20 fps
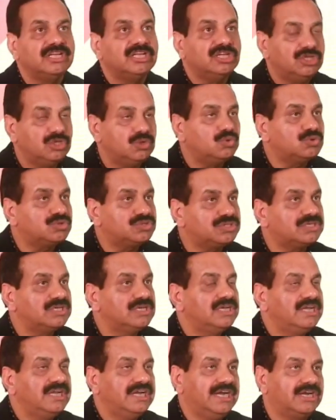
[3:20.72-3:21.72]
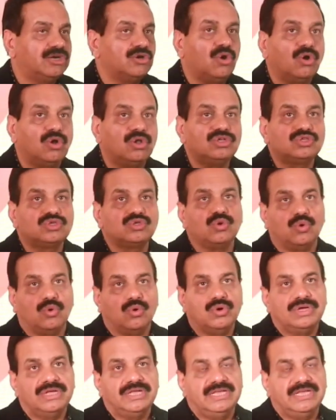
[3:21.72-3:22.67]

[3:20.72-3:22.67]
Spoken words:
use. It also